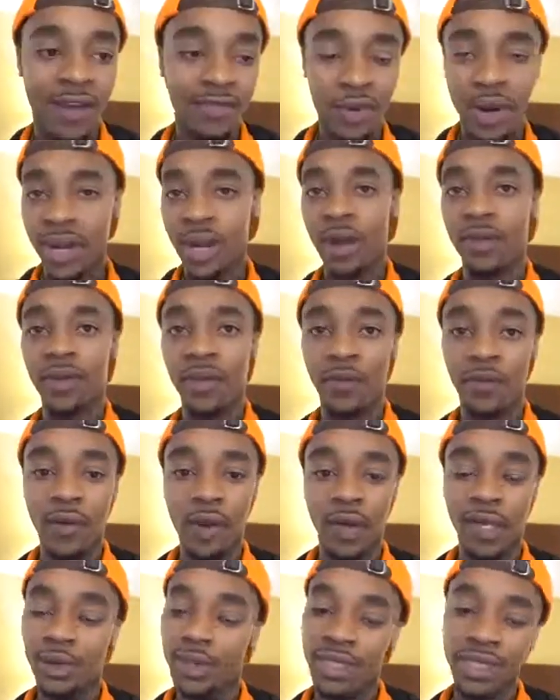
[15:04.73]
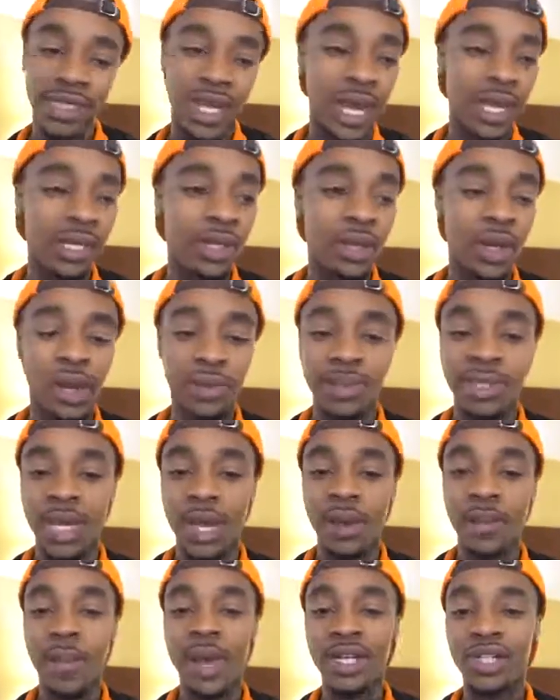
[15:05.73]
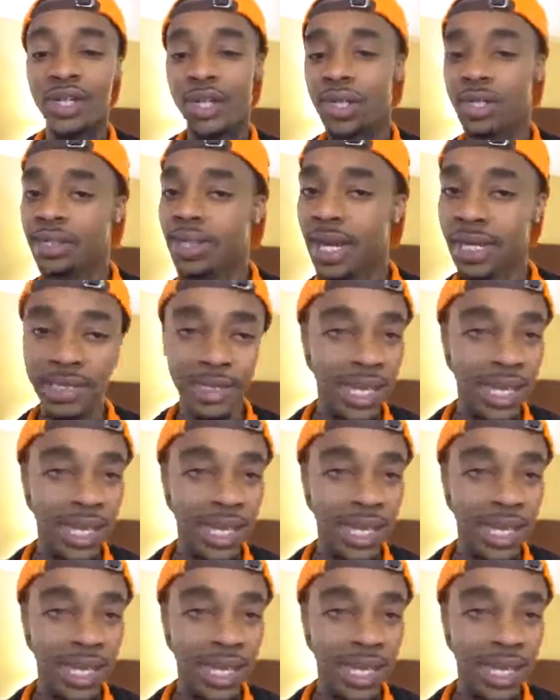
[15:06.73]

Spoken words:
After I got off the phone, he was just like, you know what I'm saying, make sure you stay